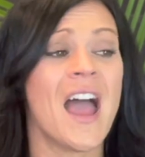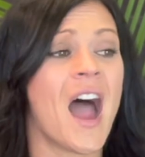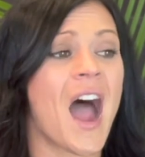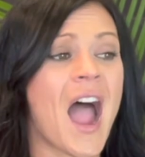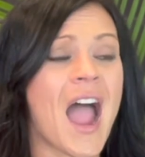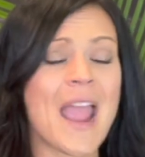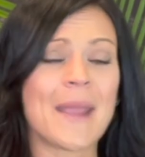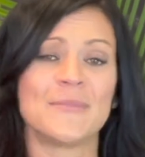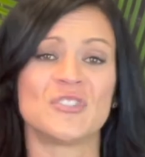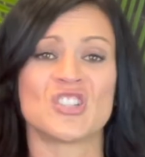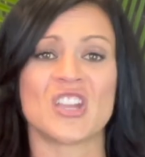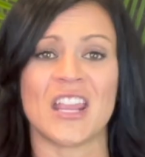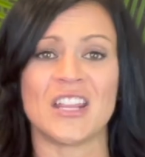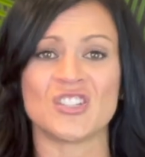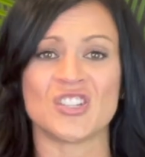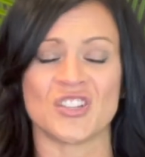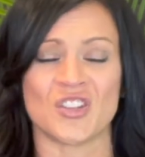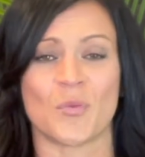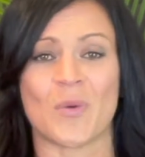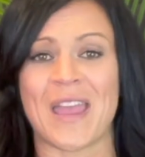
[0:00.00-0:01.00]
I'm
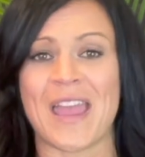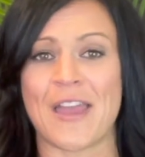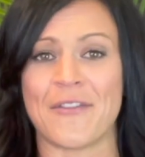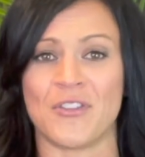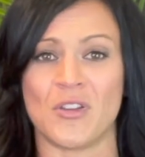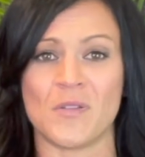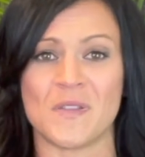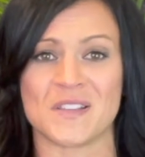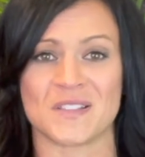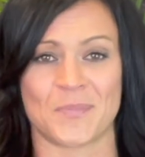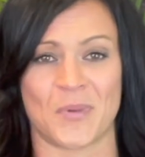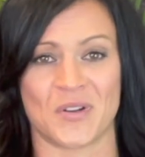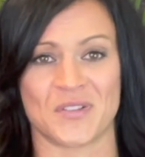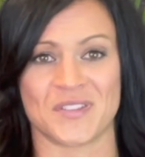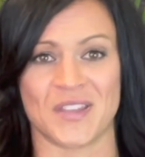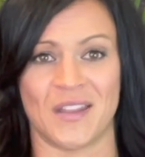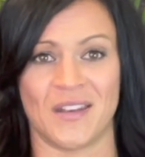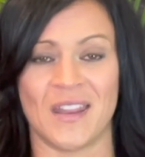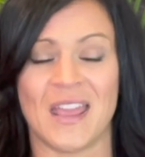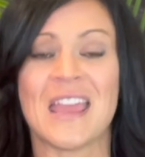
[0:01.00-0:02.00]
changing the way I view this
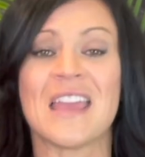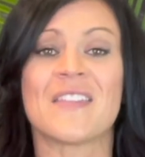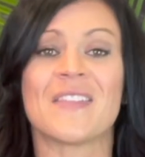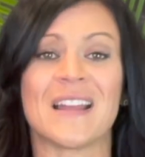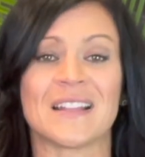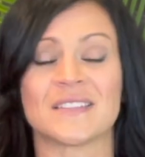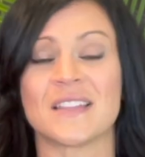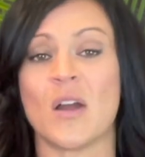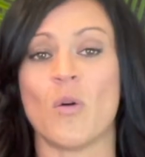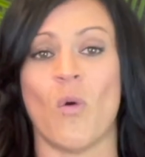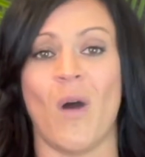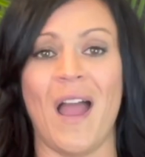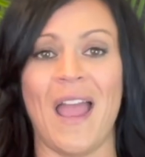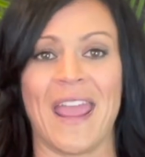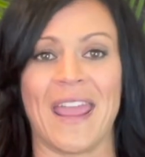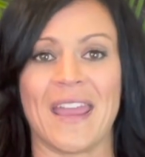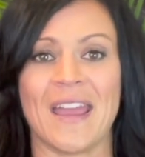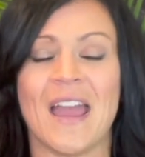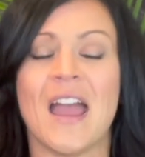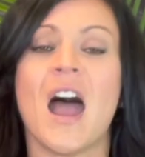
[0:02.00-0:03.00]
person. That's not
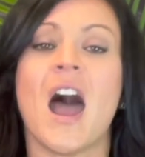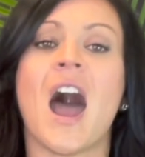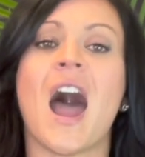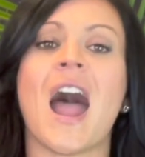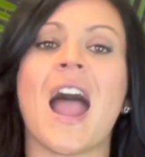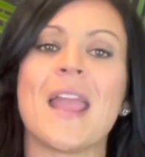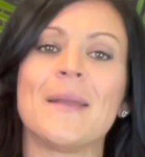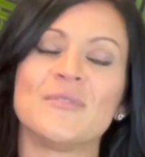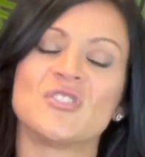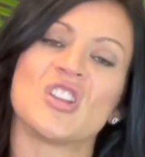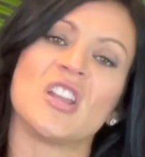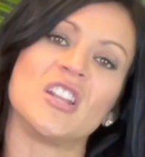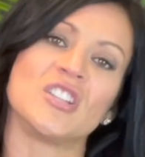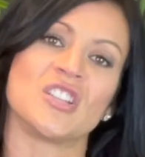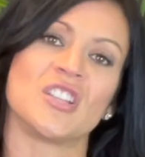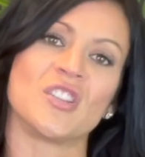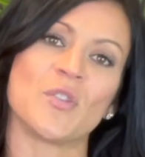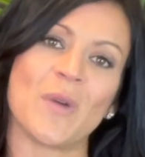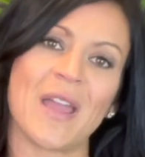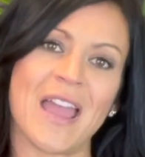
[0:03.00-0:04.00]
why. I'm
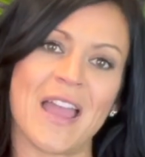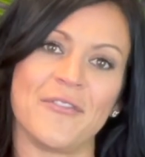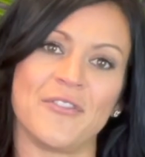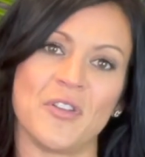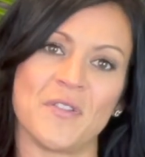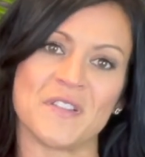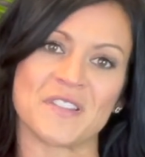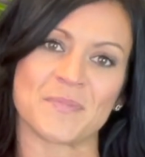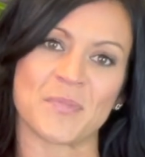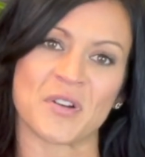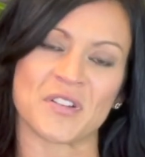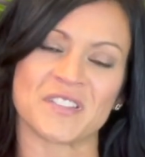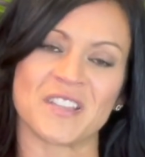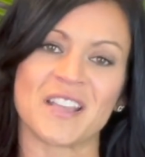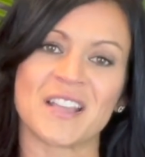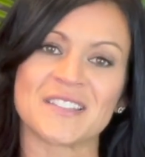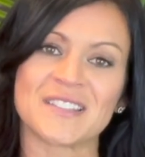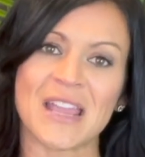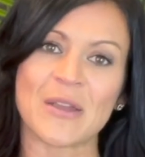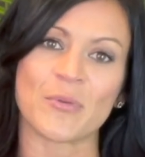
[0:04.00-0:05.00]
changing the way I view this person
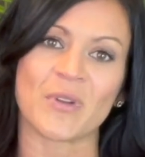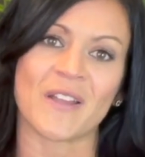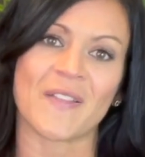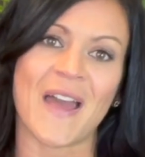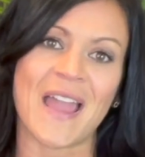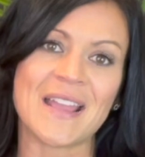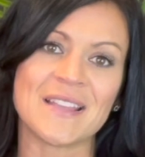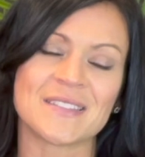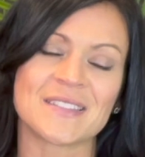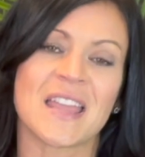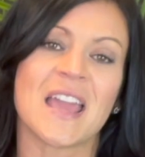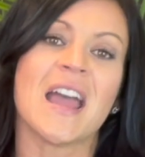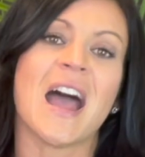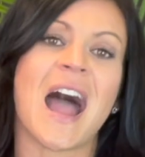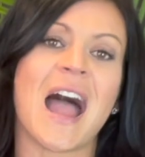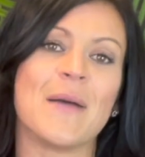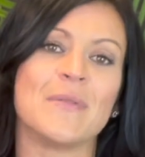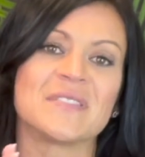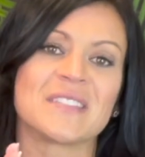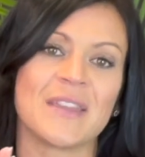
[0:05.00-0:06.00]
because I realized
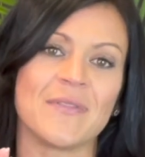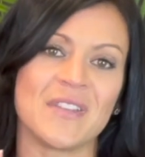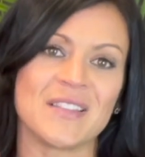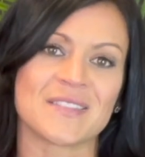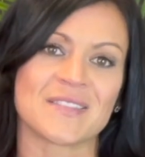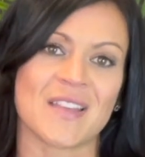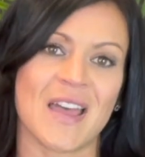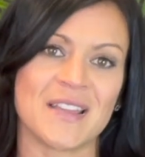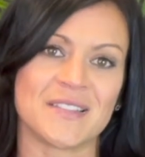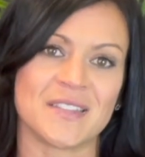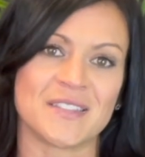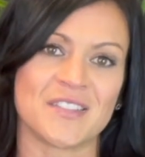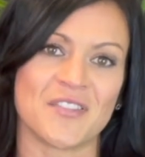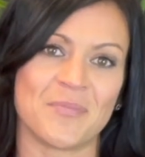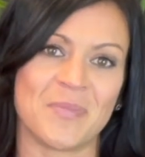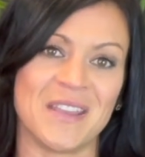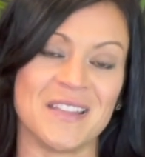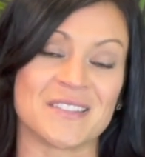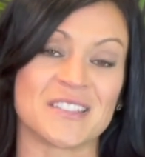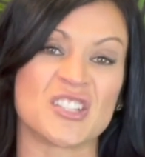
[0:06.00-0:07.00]
I was giving slices of
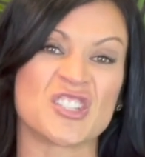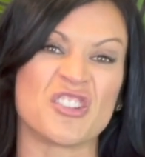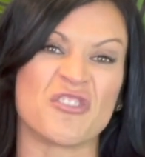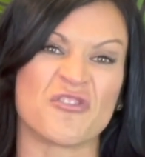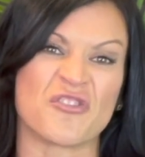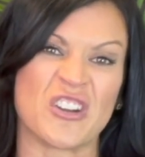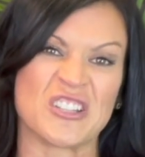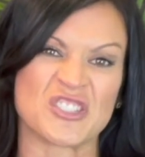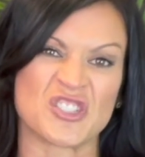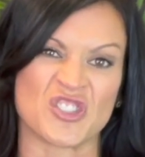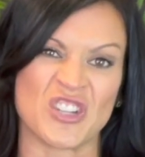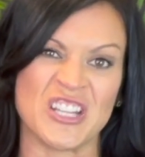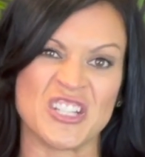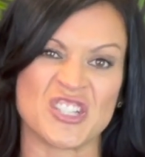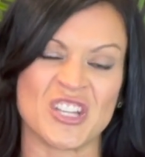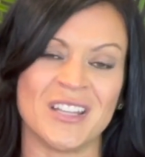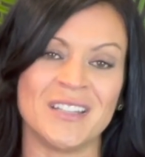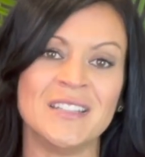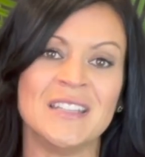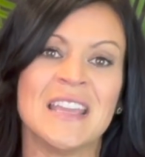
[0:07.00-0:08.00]
pizza to
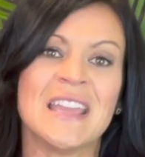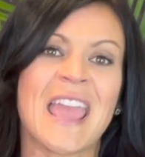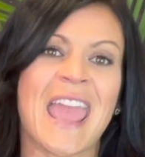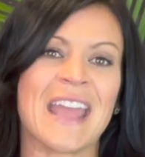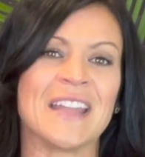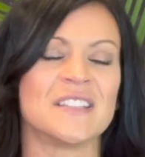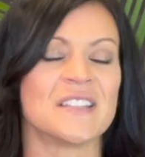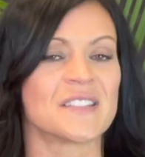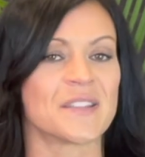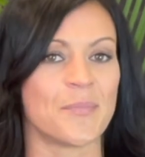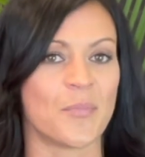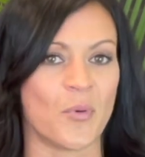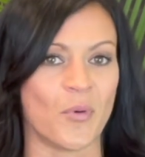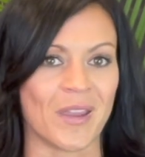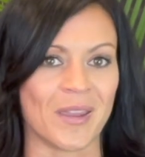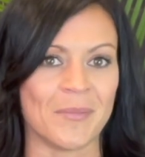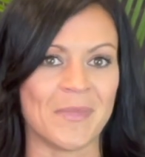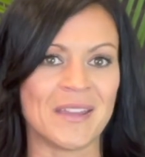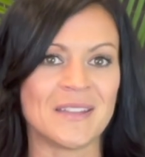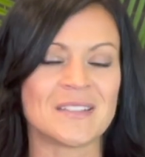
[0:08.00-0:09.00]
frustration and
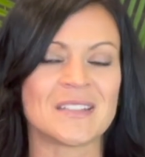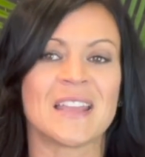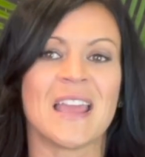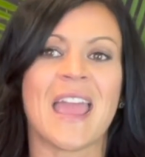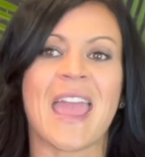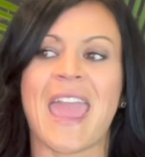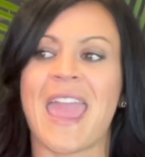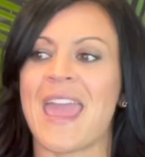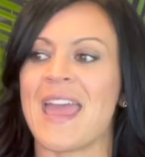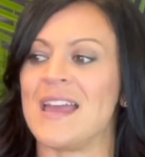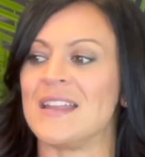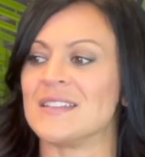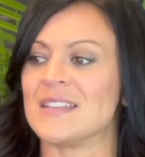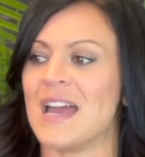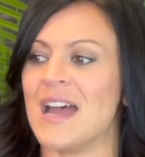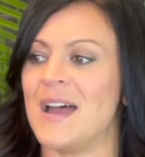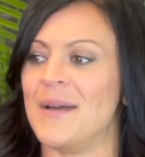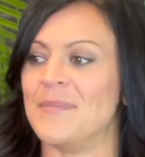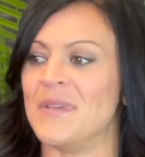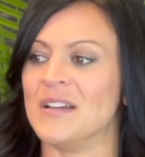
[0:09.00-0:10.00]
disappointment and
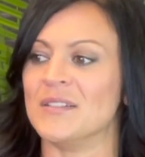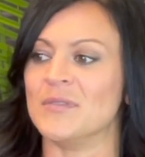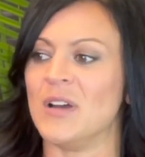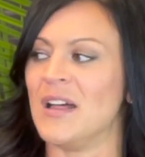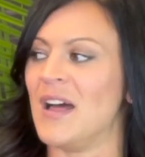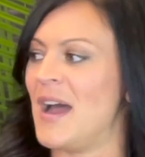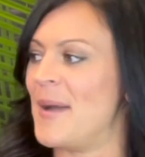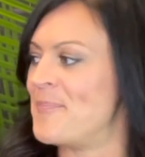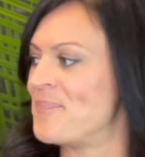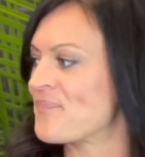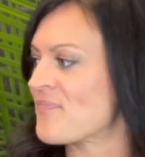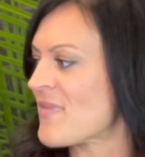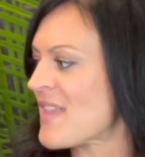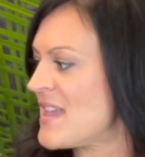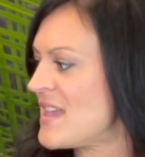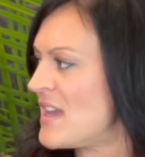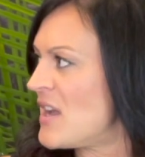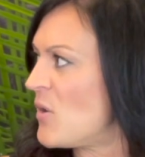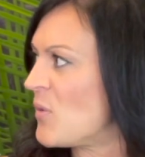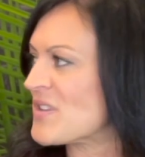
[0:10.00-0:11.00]

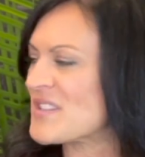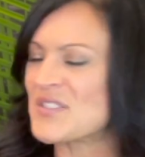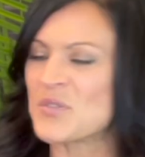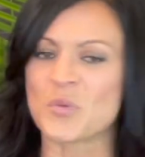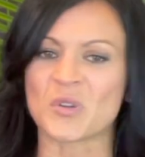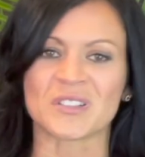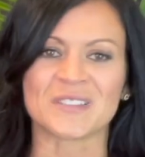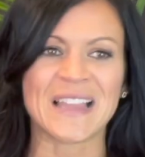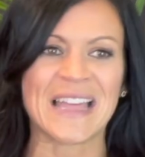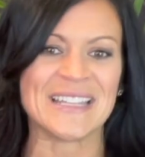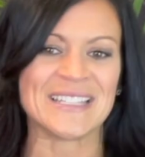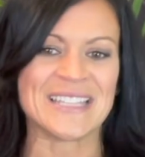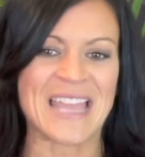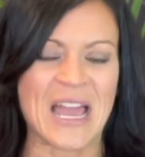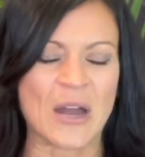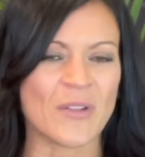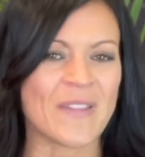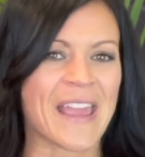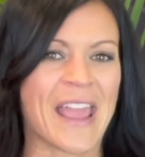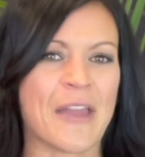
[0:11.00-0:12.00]
what's the word? Let
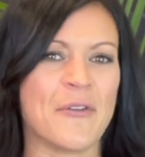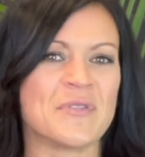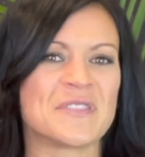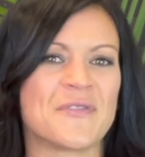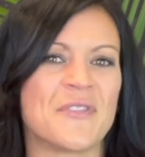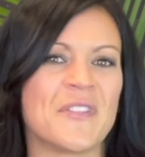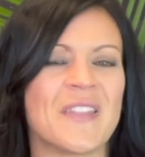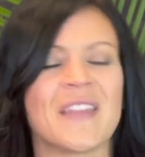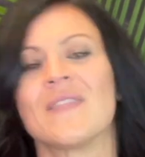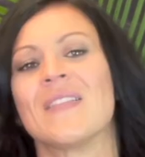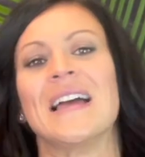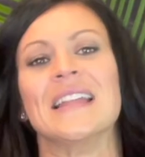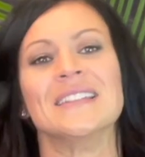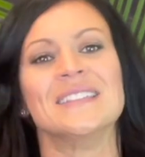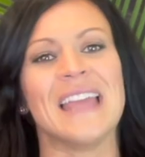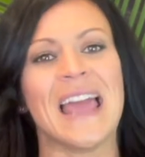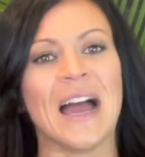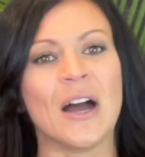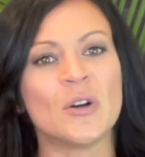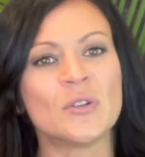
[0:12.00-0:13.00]
down. Like I was feeling let
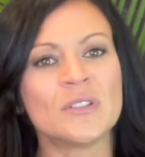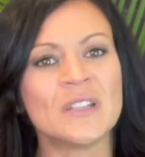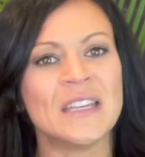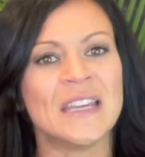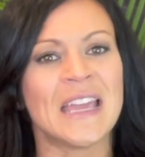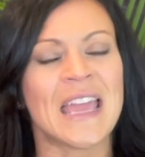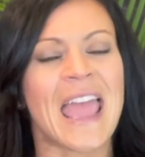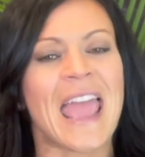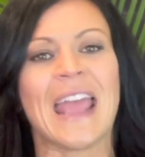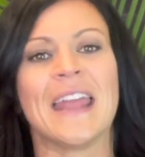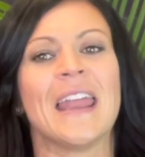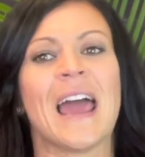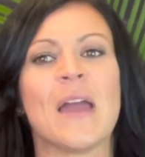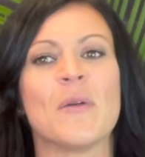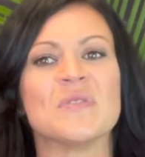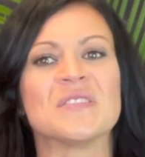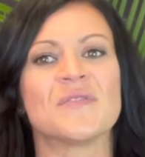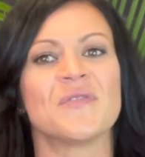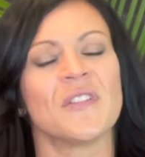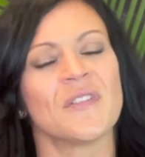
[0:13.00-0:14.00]
down, and I
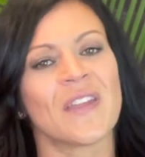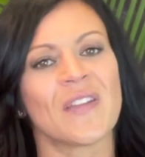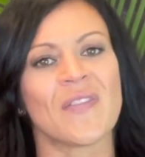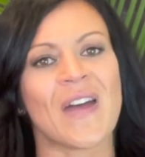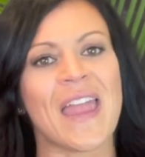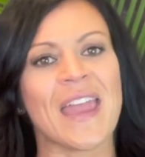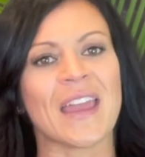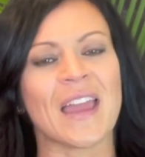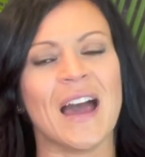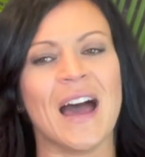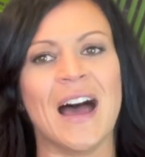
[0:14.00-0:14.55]
was feeling like